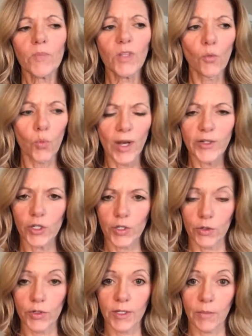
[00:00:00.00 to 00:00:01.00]

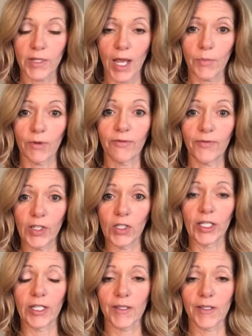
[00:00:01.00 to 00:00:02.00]
registers some type of
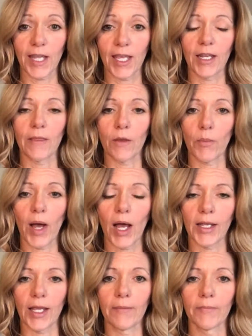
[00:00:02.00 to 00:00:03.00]
feeling state in the
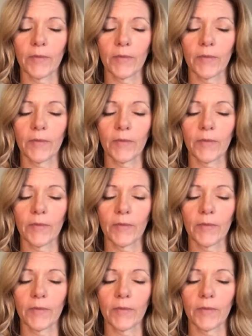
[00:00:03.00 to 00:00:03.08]
body,